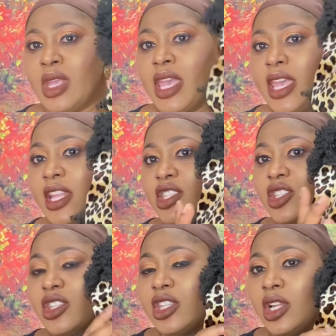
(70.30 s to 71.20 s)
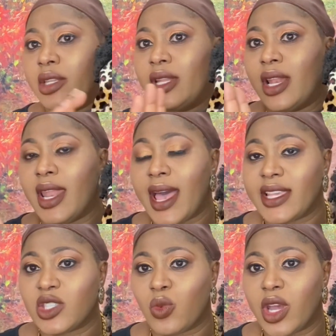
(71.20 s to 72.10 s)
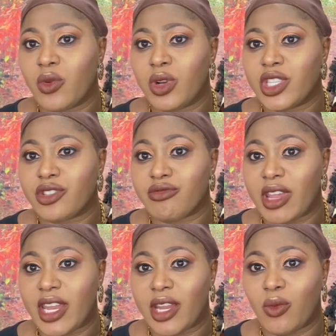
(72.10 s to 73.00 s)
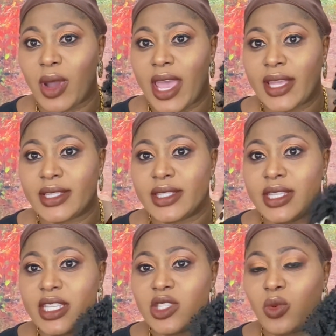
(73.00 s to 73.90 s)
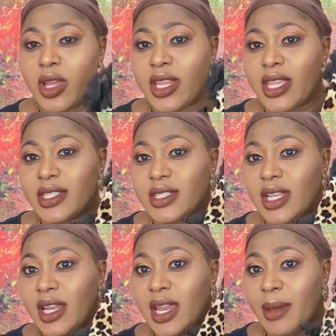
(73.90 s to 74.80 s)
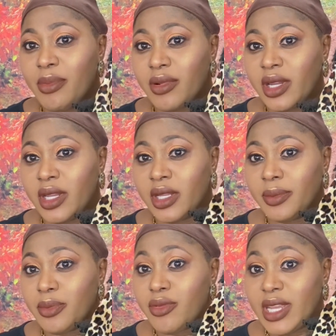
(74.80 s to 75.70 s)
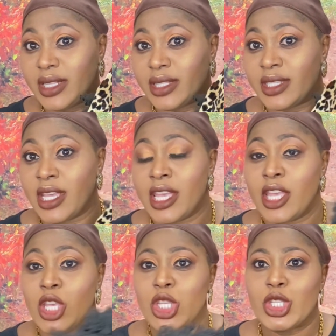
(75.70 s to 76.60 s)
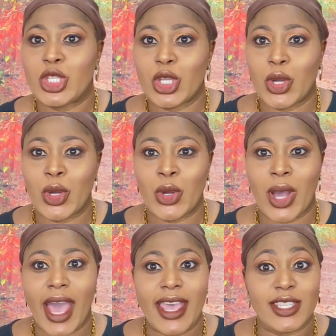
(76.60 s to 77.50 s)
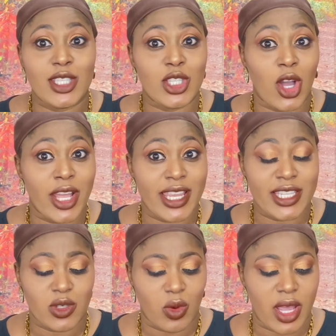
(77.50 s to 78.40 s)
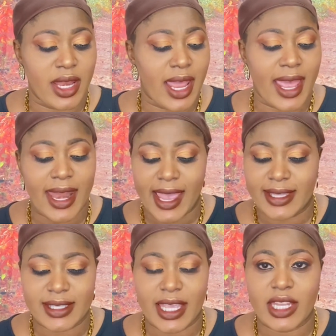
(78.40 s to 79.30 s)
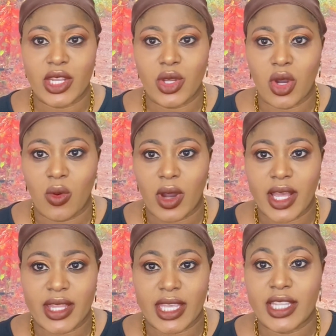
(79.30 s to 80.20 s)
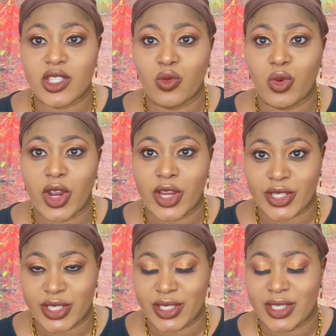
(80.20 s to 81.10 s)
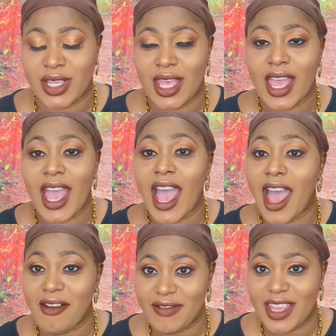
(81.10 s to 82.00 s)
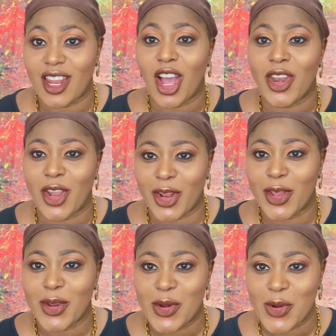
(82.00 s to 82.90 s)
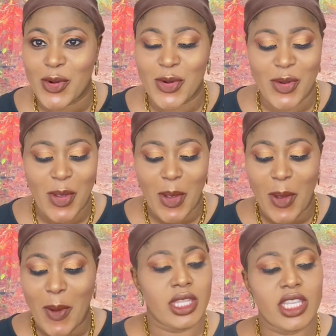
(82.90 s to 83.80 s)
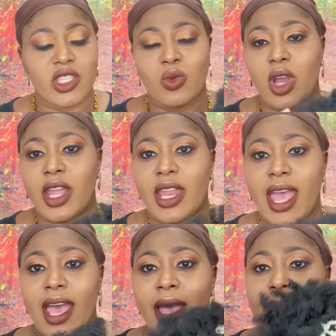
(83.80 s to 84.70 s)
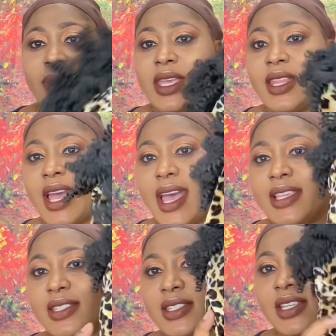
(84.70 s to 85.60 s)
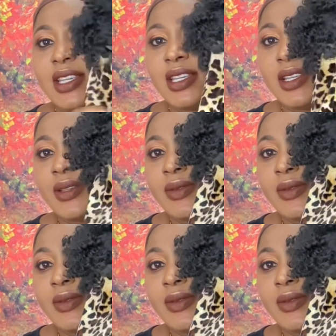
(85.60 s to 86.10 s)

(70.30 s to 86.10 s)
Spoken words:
It's the last one was red and white. This one is the leopard print. So I saw this one and I said, you know what, it's worth having another go. This one, it has the